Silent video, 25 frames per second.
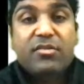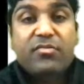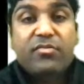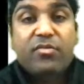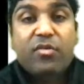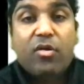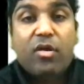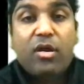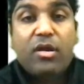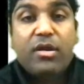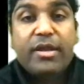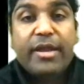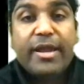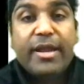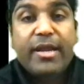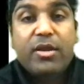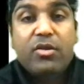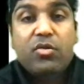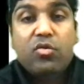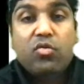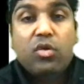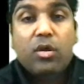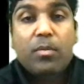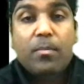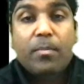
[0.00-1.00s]
evolved
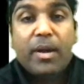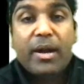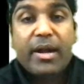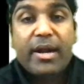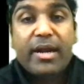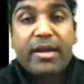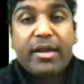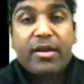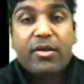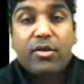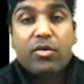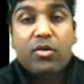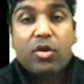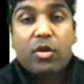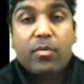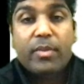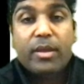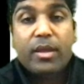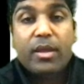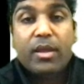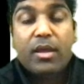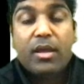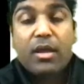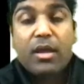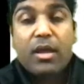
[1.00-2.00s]
into a market
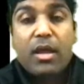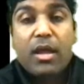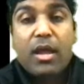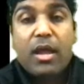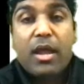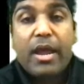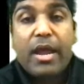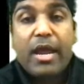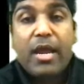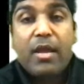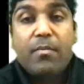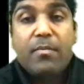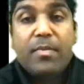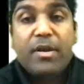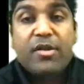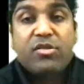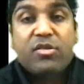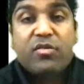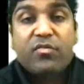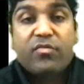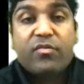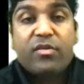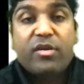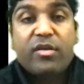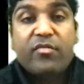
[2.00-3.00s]
economy, and
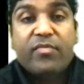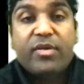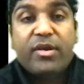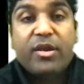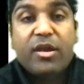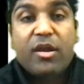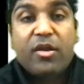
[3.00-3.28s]
much of government